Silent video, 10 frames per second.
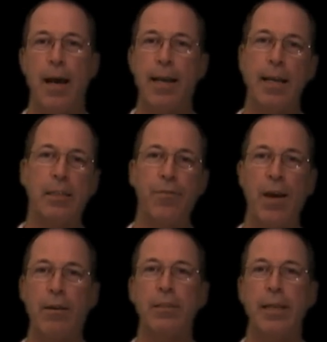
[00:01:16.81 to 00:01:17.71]
I guess if
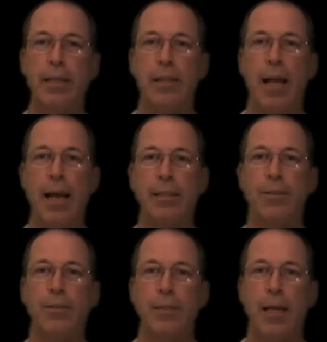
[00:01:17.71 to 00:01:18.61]
I was teaching high
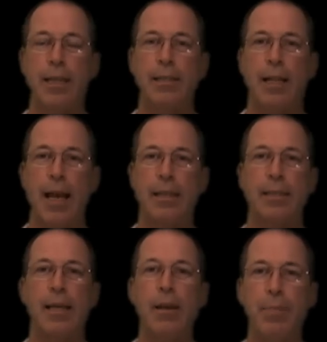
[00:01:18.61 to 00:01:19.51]
school science
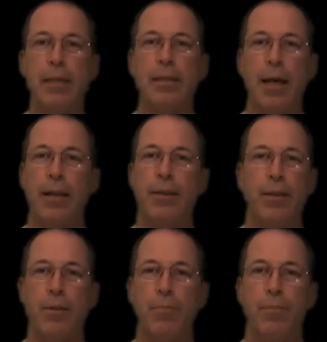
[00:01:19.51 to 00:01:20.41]
classes, I'd be telling
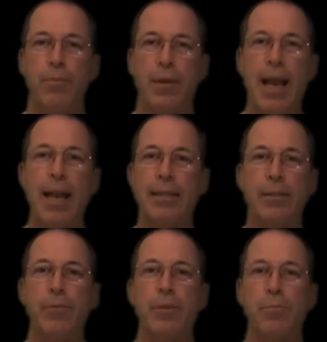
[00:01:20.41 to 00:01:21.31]
you the
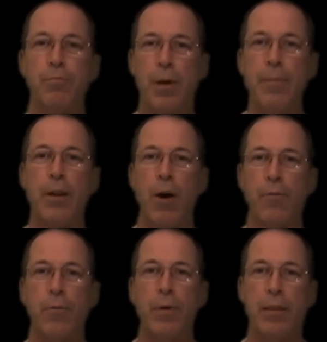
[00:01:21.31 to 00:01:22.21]
galaxy was brimming
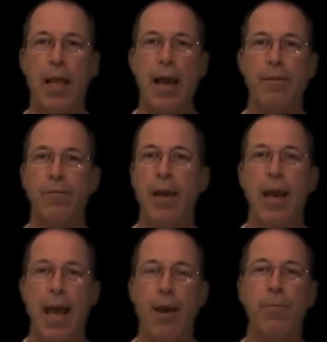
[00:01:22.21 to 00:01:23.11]
over with life
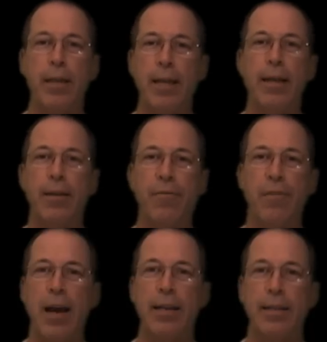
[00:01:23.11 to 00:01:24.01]
and we needed to
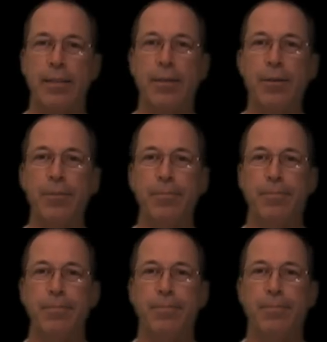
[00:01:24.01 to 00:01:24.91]
find it too.
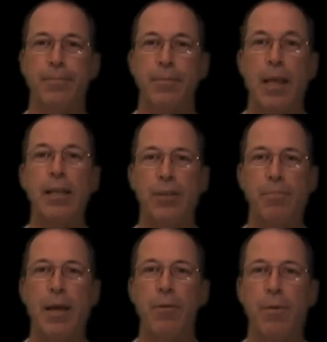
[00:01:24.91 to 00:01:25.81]
That's your
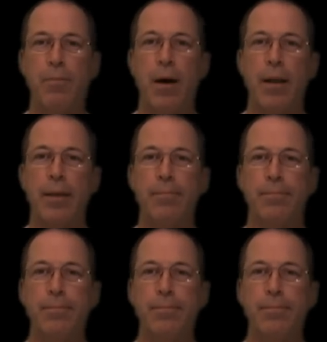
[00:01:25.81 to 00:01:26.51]
Minute with Monty.